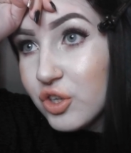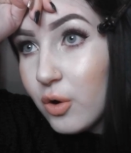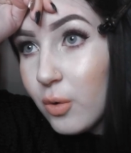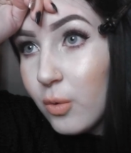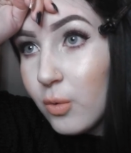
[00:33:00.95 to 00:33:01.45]

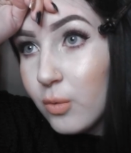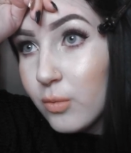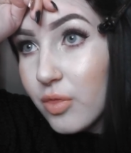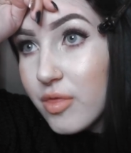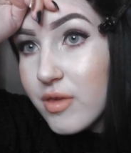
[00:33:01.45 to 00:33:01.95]
don't
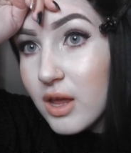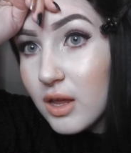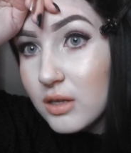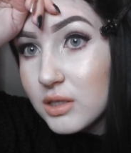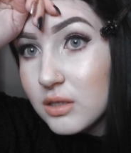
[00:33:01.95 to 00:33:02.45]

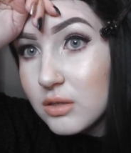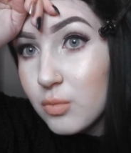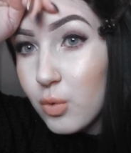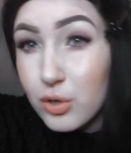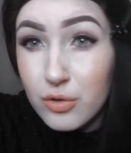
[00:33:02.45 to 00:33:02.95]
think
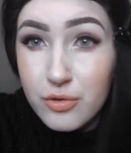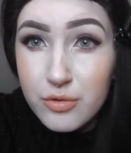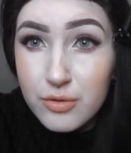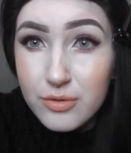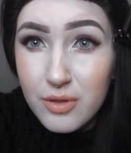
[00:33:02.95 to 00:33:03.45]
it's
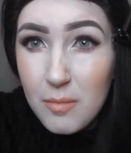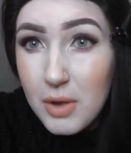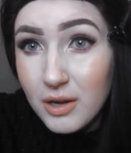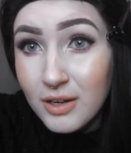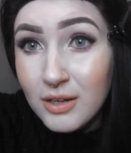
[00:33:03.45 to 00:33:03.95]
worth the
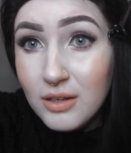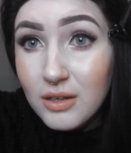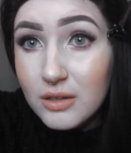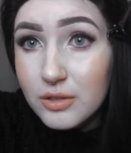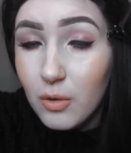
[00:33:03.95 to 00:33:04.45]

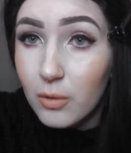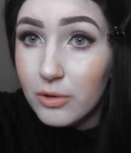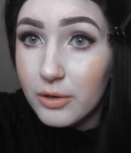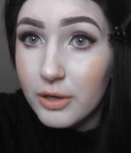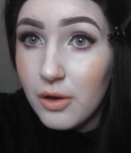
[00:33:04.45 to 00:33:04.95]
money to
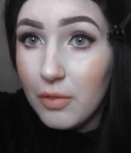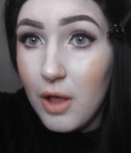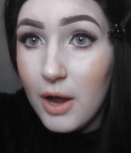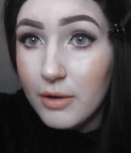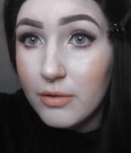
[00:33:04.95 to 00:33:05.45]
order it
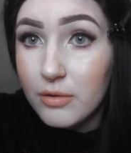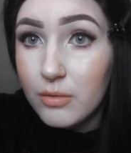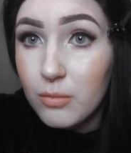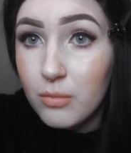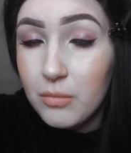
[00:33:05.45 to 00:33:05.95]
online
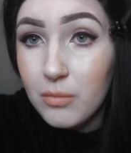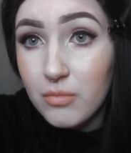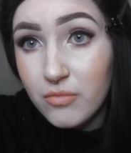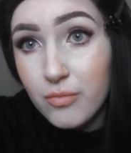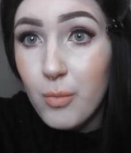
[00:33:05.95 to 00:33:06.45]

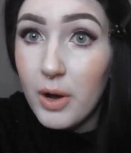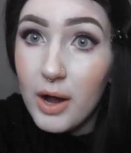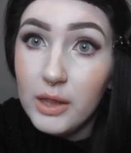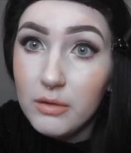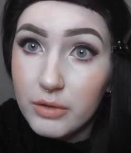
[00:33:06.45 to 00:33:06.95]
where
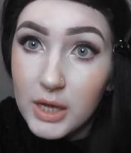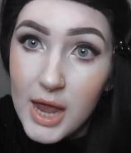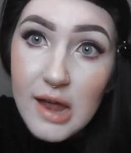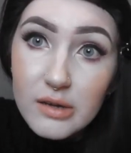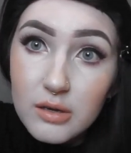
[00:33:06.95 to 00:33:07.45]
I live in
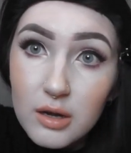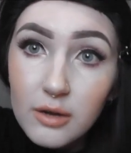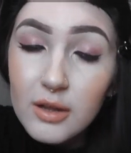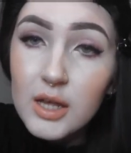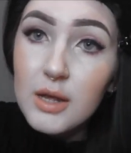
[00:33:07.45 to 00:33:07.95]

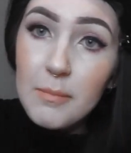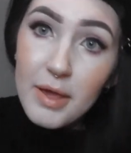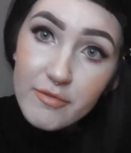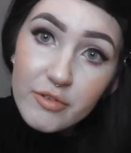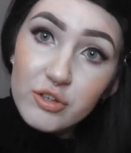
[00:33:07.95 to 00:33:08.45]
Canada.
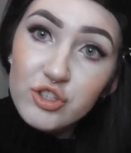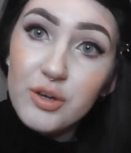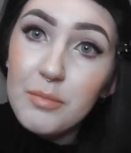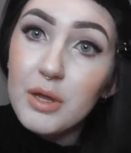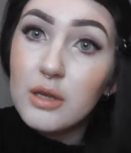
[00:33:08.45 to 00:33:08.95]
Pay for the
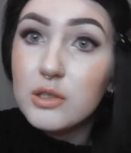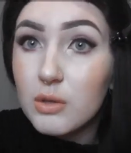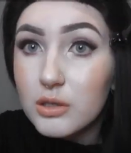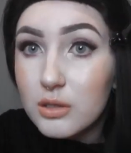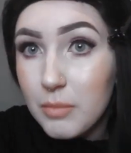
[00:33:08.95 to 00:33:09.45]
shipping as
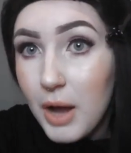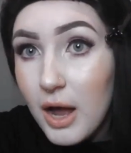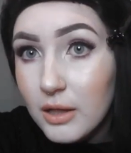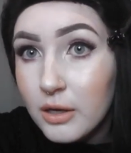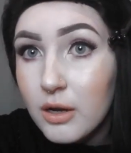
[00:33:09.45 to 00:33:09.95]
well as the
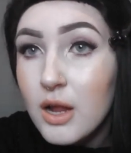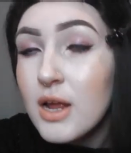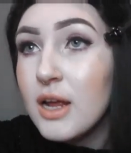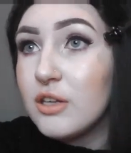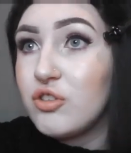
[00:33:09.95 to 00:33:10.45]
palette.
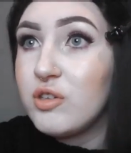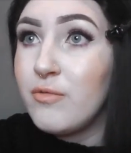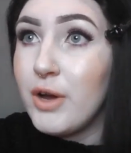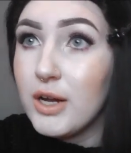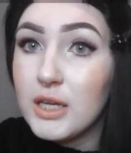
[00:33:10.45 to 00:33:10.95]
It's just
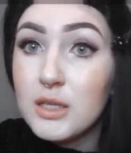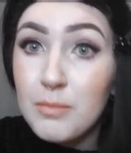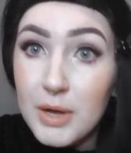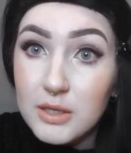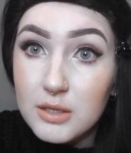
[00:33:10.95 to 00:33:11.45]
very
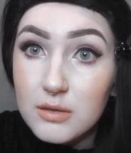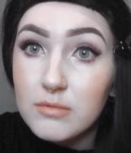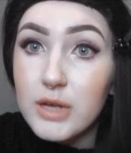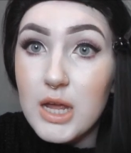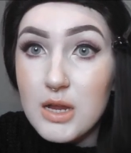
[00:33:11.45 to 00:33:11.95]

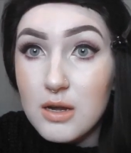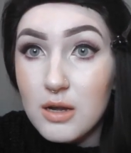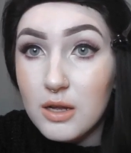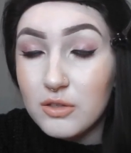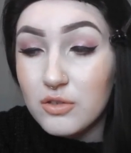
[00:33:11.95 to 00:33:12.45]
expensive, and
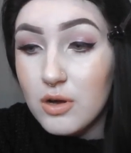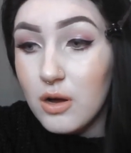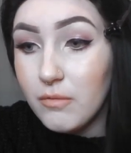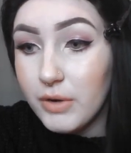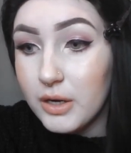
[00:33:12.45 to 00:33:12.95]
it's
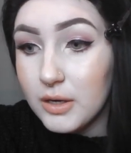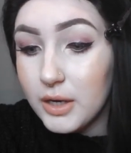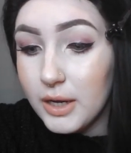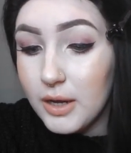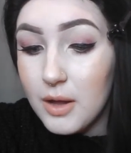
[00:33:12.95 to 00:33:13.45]
not
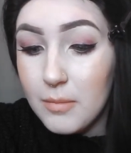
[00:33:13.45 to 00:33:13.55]
very